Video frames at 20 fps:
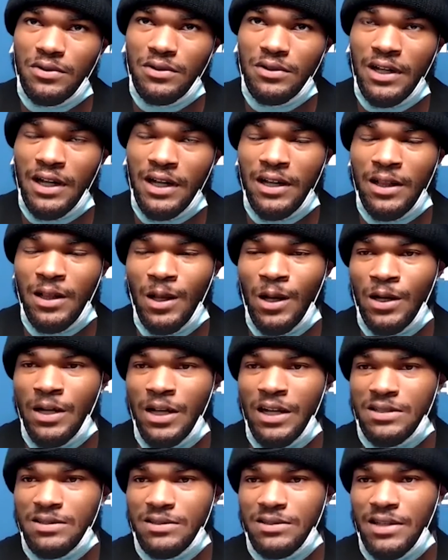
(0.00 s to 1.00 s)

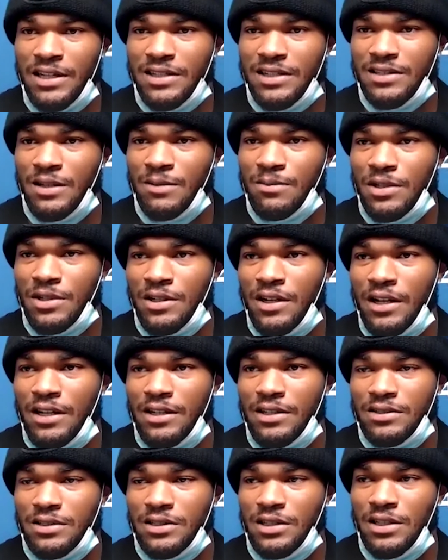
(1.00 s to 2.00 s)
That's something
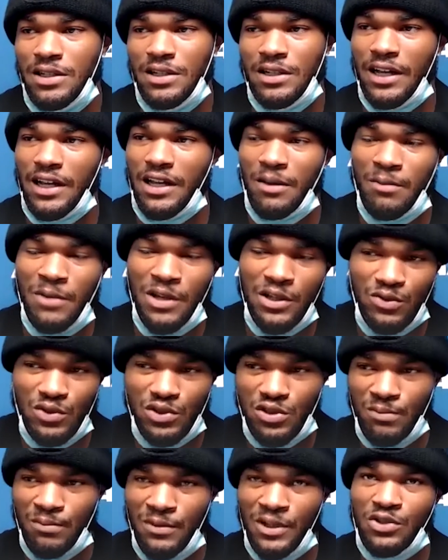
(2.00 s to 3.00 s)
that can mess
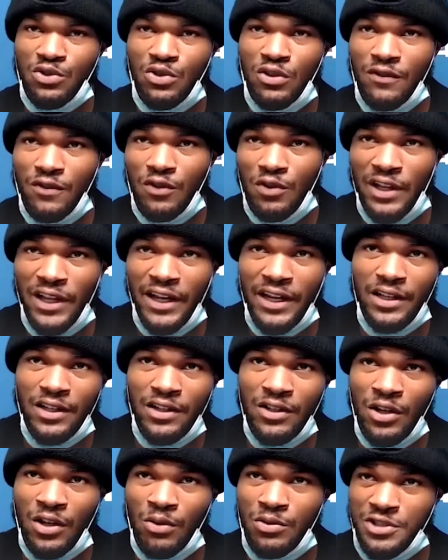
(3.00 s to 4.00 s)
with your mental if you let it.
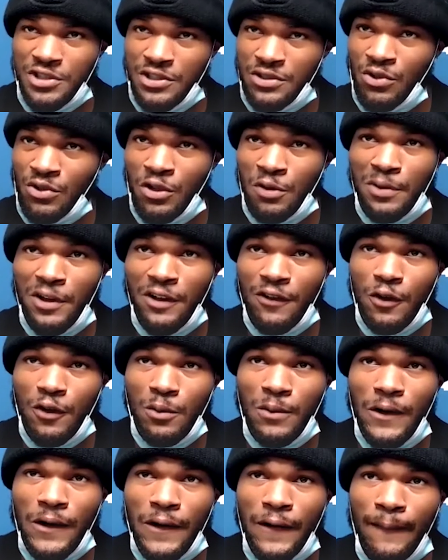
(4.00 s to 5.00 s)
We just want to play
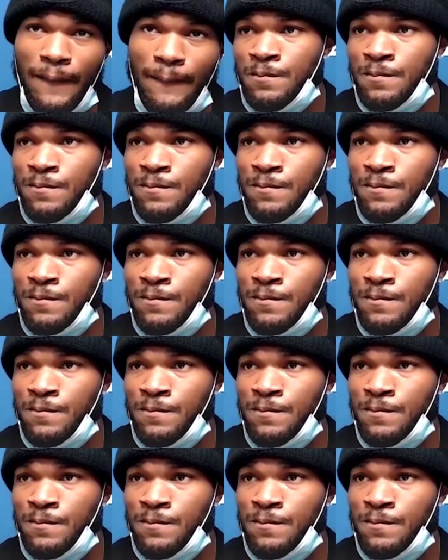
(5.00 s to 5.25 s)
football.